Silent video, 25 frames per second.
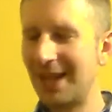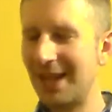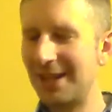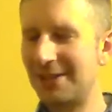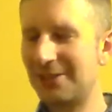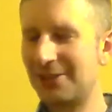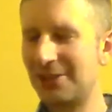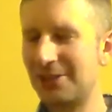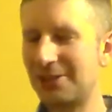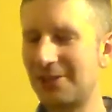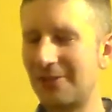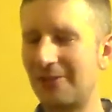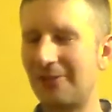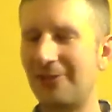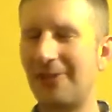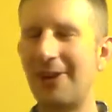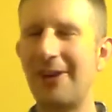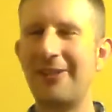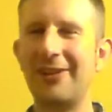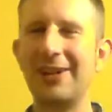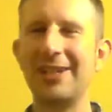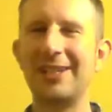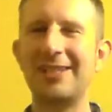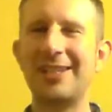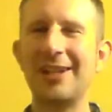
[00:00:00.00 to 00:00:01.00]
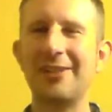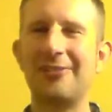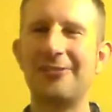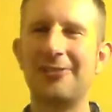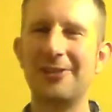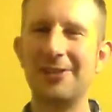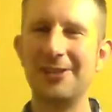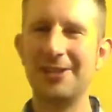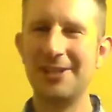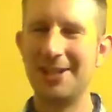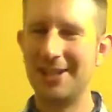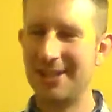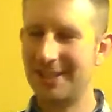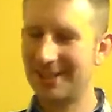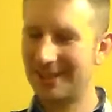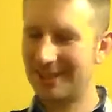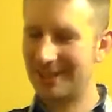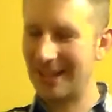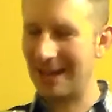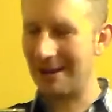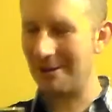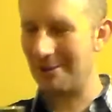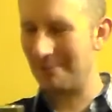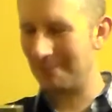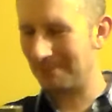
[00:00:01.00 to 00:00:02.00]
It's just a very different
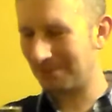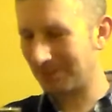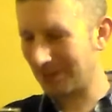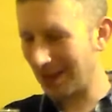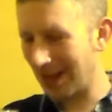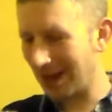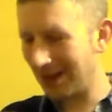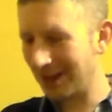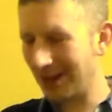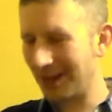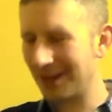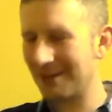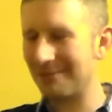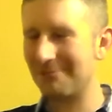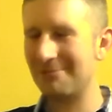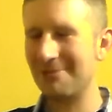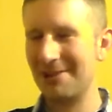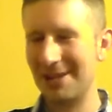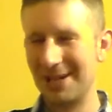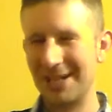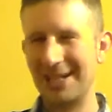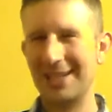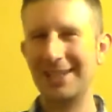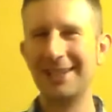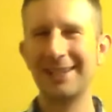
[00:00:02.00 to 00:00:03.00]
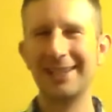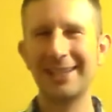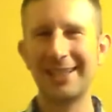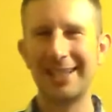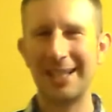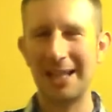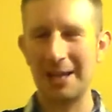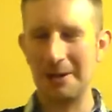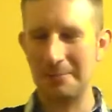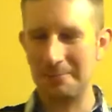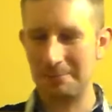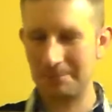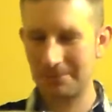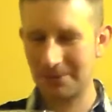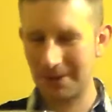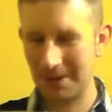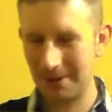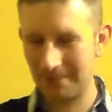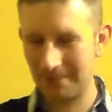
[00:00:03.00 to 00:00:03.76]
stout. I really like it.